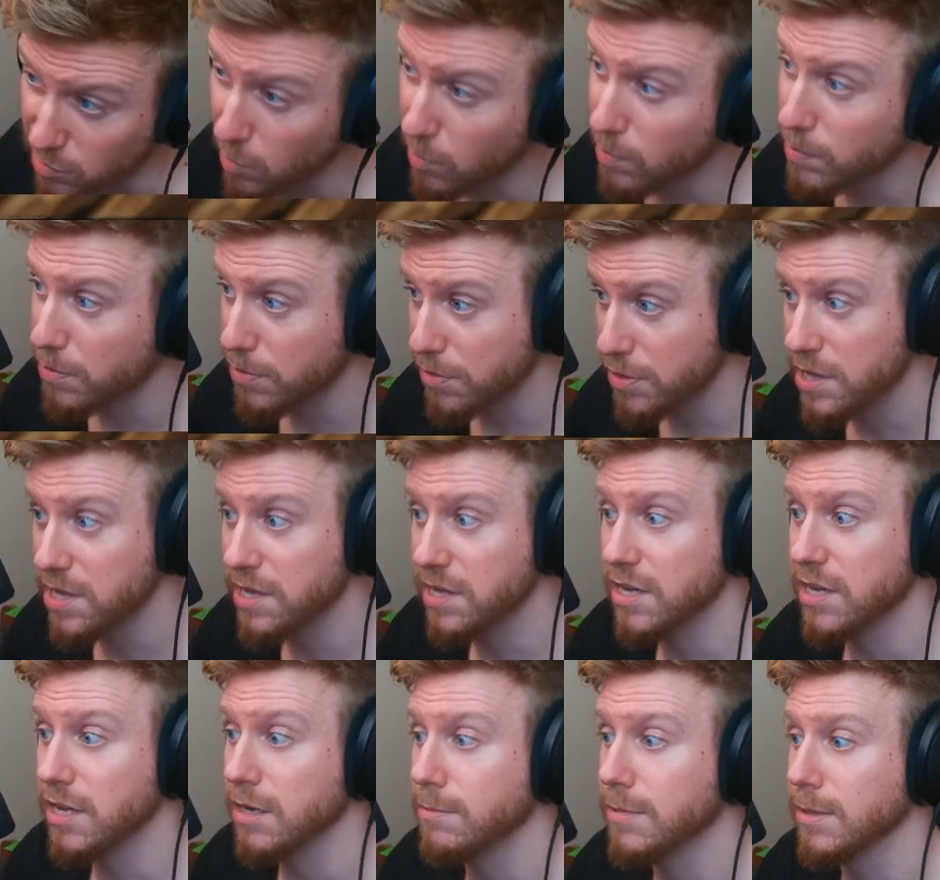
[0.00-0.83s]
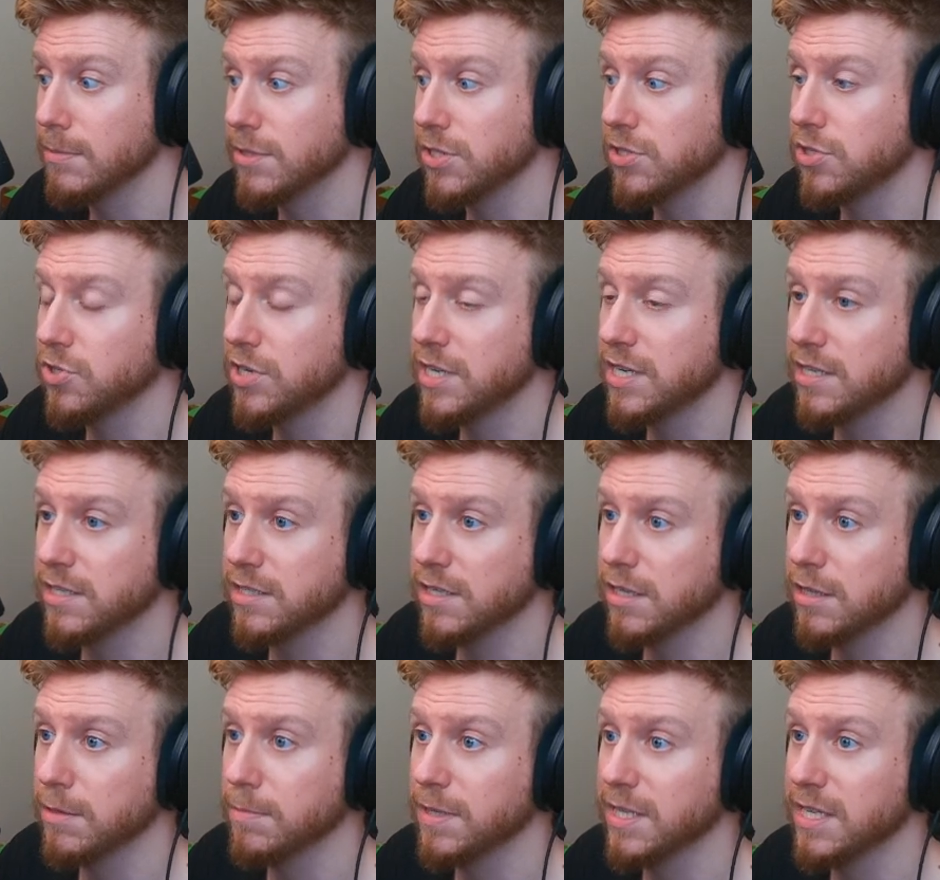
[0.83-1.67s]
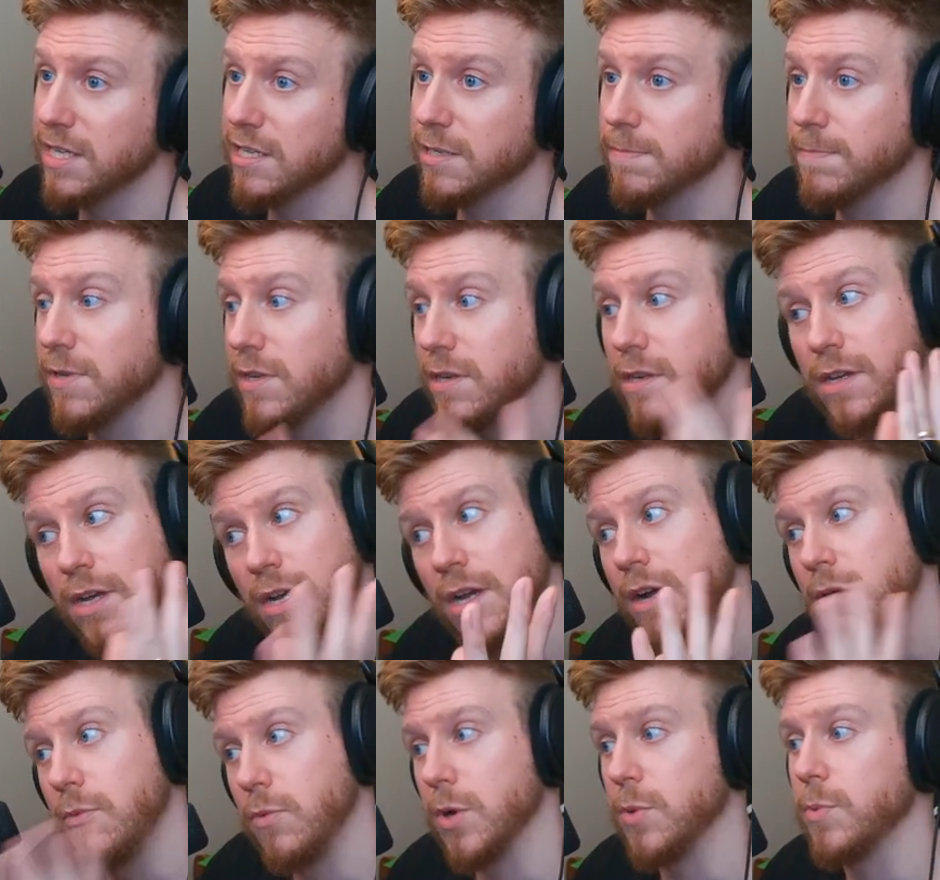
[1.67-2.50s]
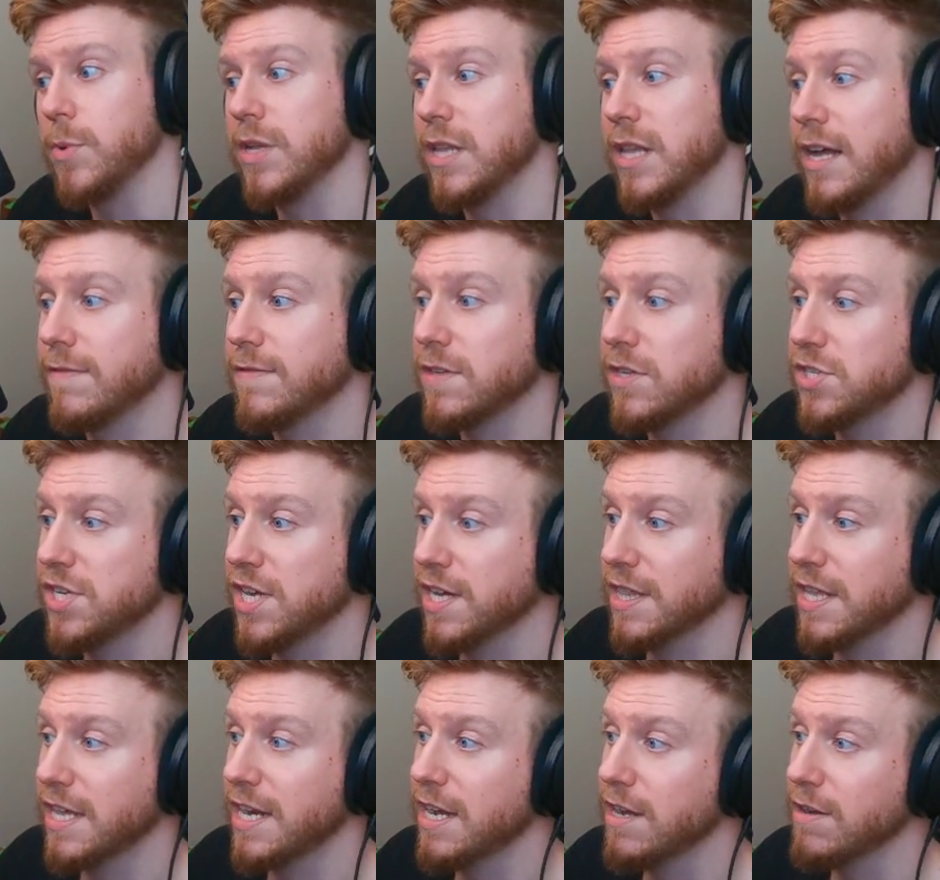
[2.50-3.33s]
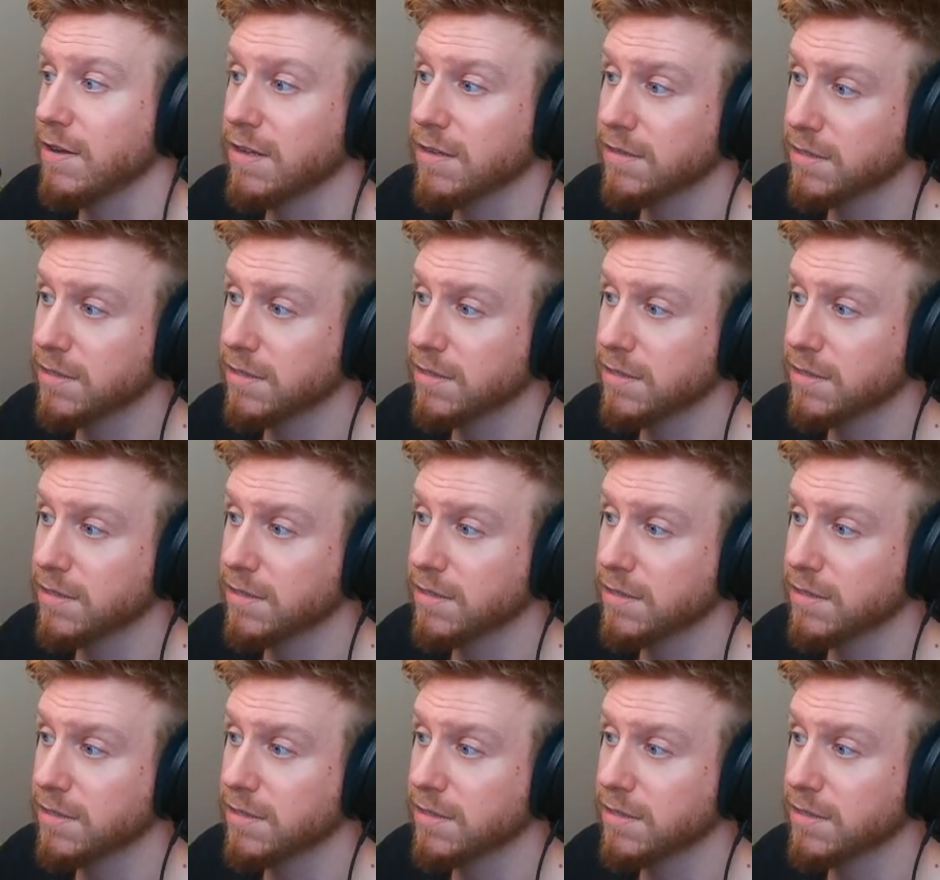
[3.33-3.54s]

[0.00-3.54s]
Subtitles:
don't think you're going to be able to trade it to other players, but we will have to check that out.